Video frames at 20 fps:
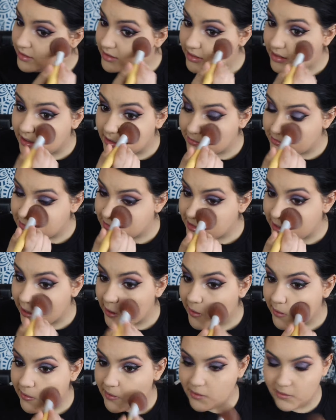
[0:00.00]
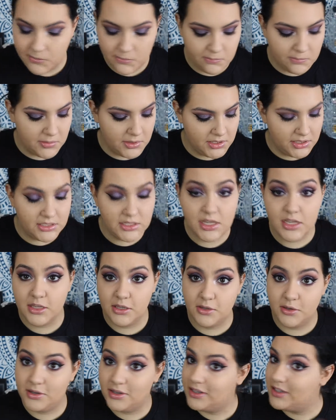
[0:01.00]
left side, but
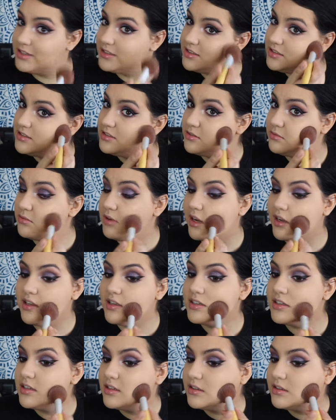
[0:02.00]
your guess is right.